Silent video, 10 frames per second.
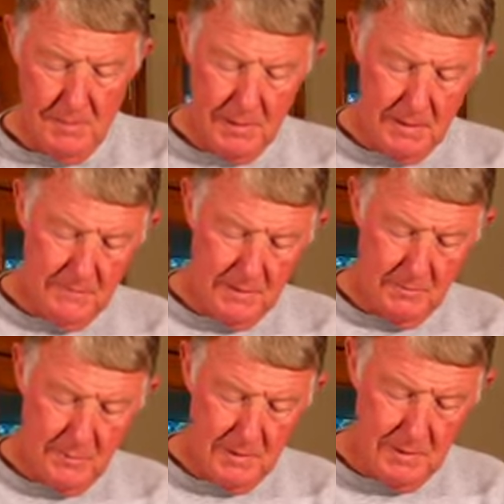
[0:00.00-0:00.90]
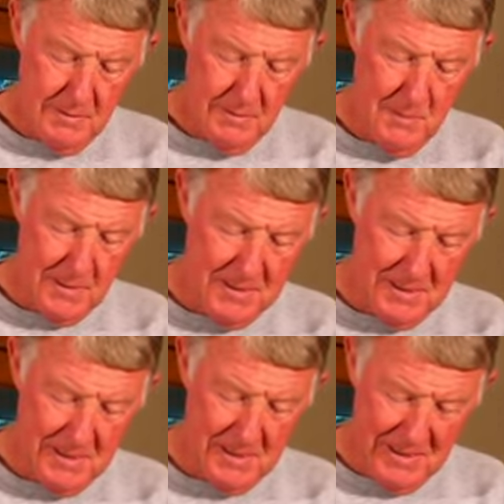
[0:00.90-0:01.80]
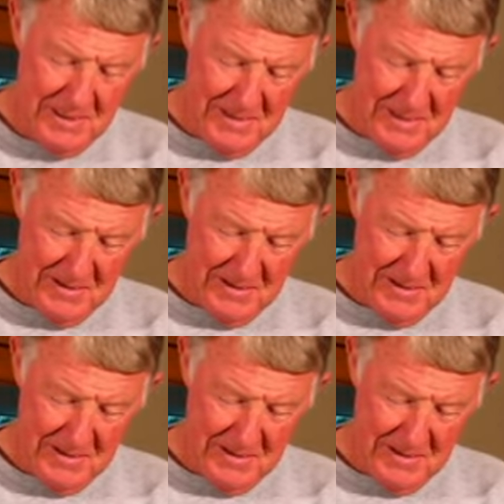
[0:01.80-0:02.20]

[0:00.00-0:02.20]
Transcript: want to be careful you don't put too much in it.